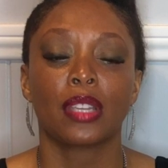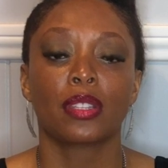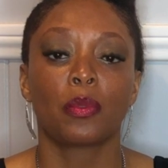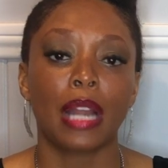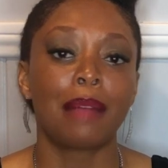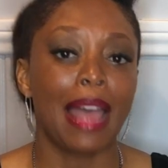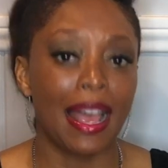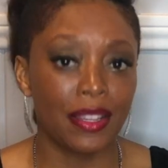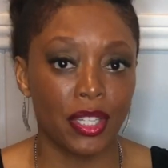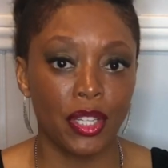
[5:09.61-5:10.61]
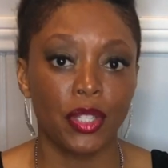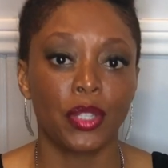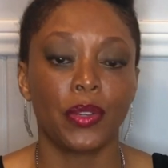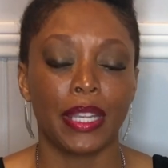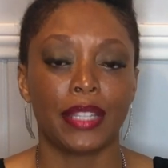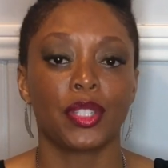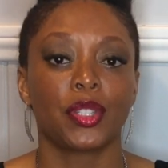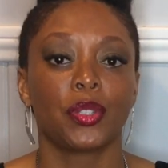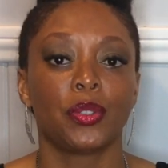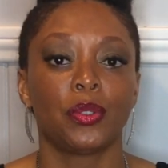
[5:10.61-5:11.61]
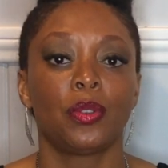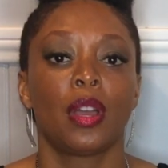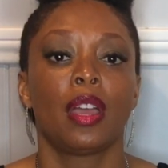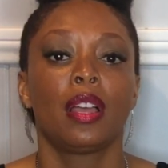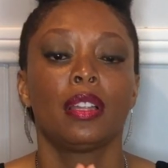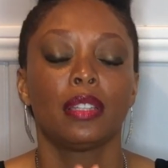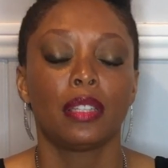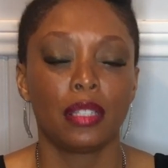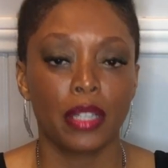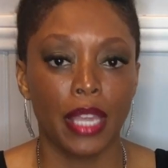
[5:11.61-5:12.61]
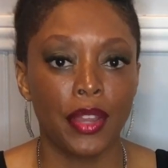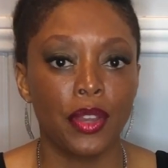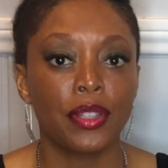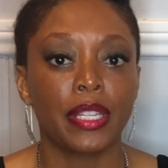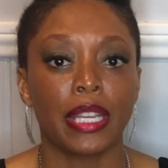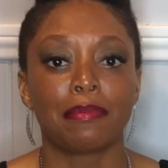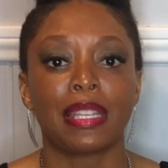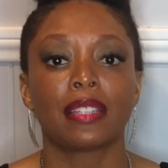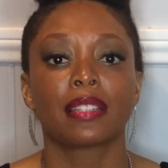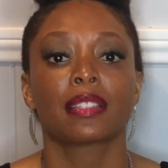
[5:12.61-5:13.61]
So what I'm asking you is to look at your demon,